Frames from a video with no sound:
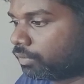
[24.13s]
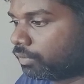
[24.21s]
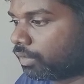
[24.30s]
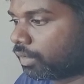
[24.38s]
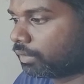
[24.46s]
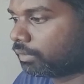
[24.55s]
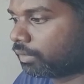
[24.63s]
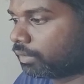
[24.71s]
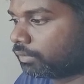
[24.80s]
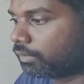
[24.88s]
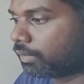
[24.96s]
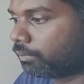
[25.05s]
through
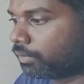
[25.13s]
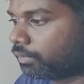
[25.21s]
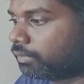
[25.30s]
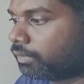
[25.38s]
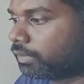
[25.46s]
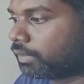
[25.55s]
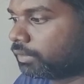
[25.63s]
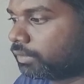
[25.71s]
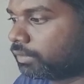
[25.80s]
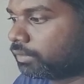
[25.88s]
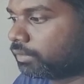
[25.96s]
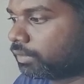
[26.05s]
hartals
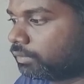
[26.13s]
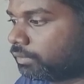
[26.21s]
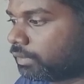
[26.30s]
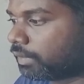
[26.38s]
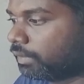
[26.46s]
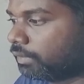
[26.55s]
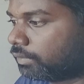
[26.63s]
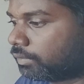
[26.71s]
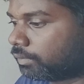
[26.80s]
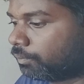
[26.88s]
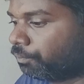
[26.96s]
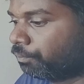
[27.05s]
demonstrations, and strikes.